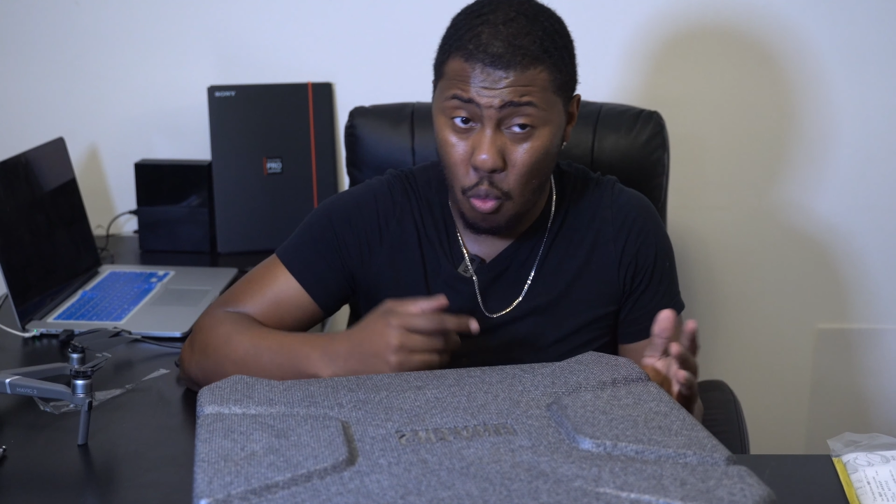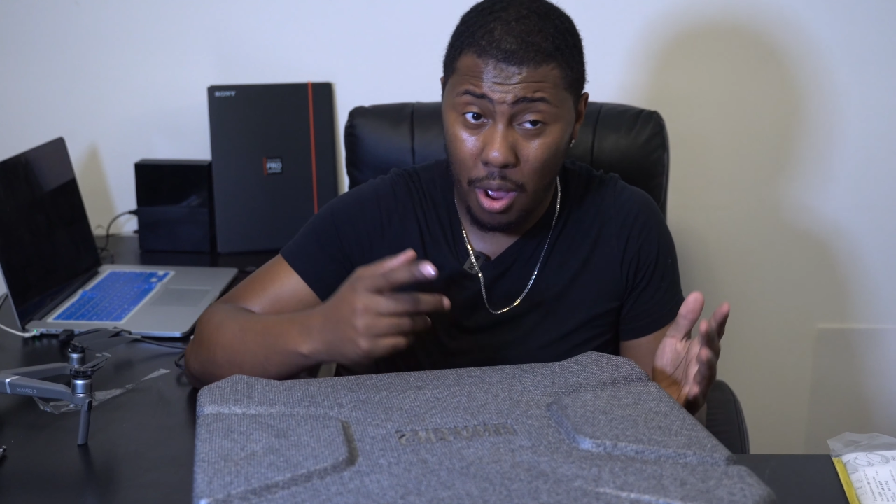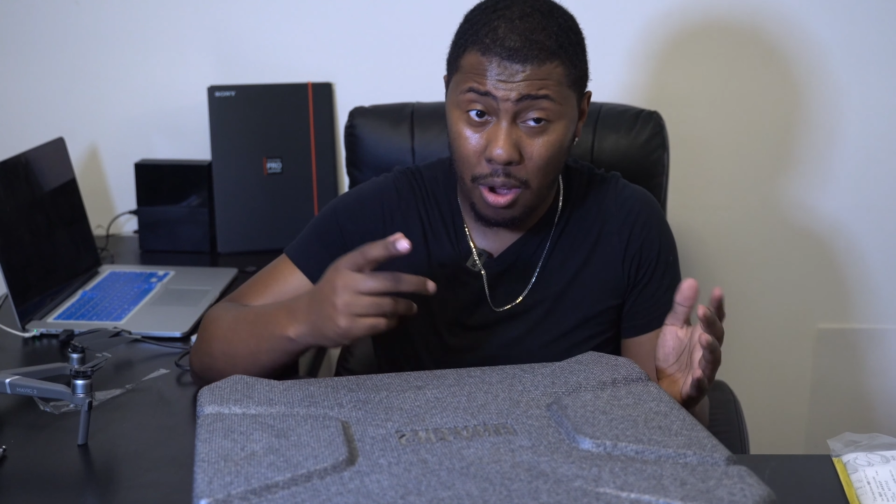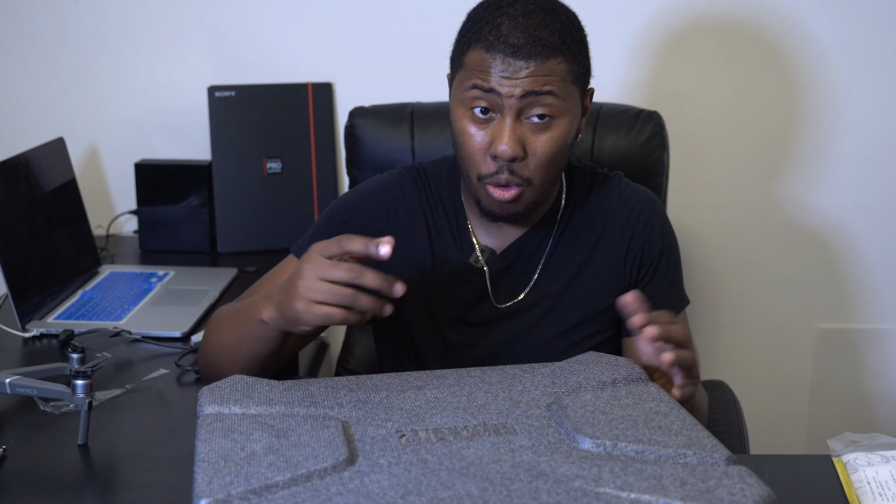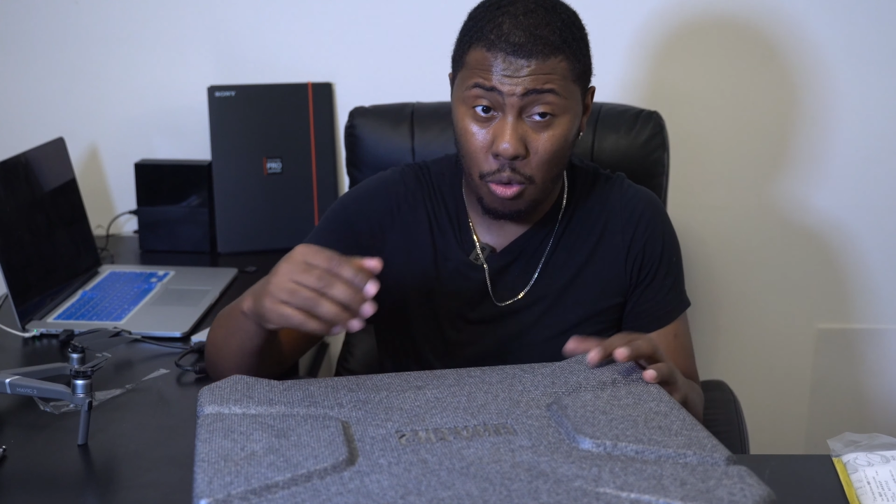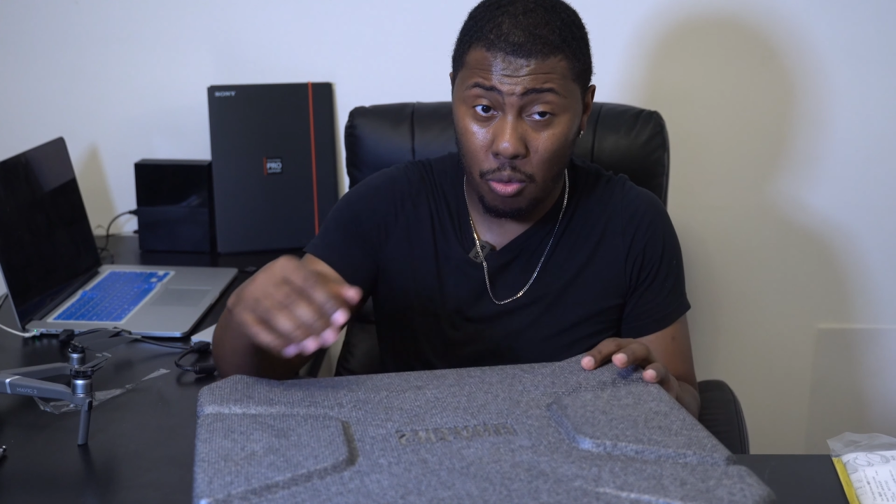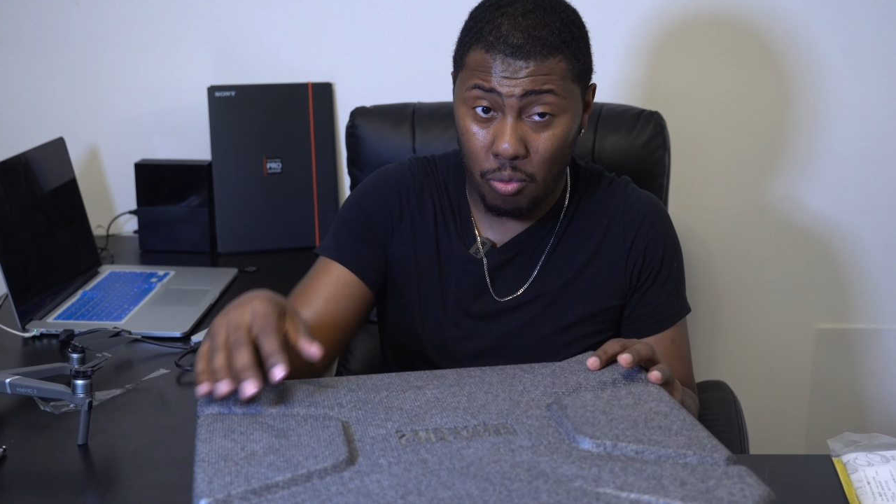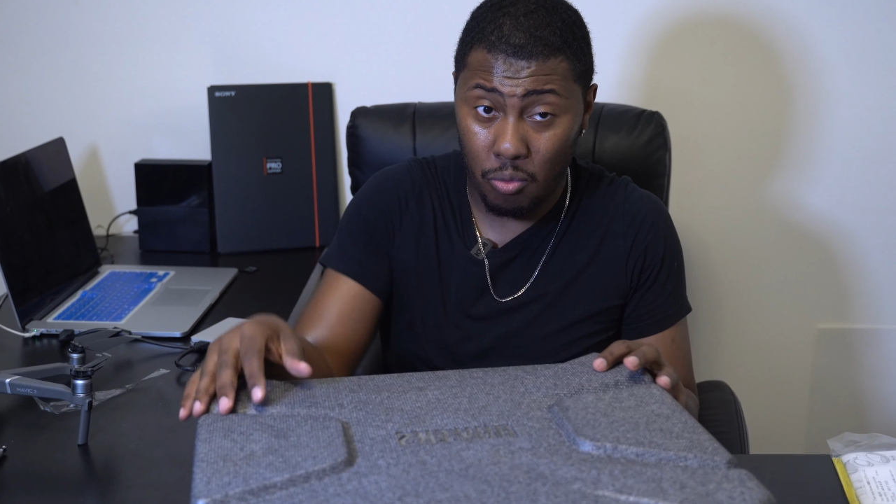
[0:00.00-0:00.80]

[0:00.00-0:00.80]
one whole